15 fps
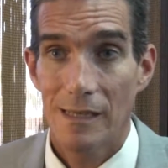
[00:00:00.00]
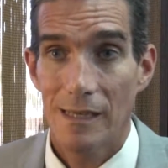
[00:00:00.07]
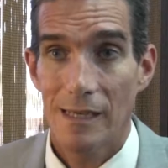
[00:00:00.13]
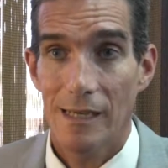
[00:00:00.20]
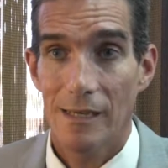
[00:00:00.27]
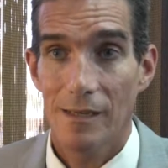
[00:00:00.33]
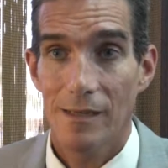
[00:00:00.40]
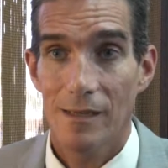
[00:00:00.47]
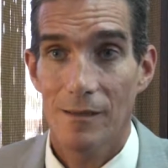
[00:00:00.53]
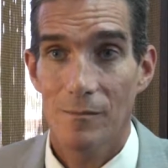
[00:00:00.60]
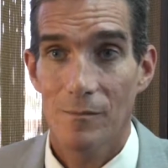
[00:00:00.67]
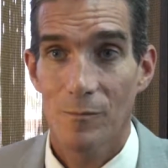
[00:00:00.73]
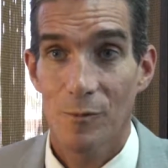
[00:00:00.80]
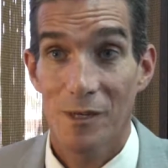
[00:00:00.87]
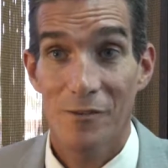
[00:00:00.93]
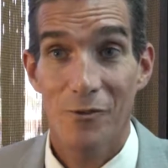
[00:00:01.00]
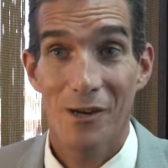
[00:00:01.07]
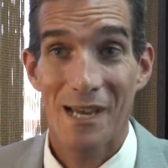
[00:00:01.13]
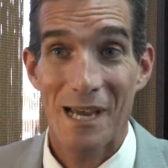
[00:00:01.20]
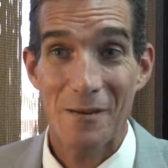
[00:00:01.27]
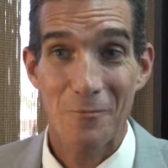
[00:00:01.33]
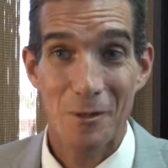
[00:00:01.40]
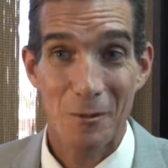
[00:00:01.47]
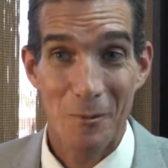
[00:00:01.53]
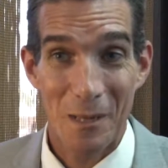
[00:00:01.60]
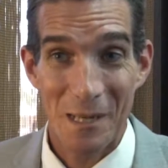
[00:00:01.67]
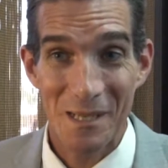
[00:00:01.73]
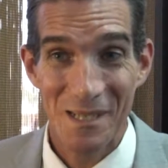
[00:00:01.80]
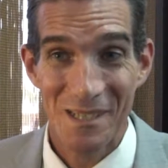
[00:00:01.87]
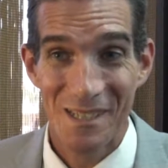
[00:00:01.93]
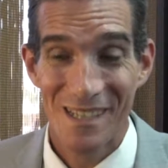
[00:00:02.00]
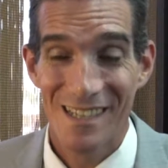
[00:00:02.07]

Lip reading: And whatever I had went away.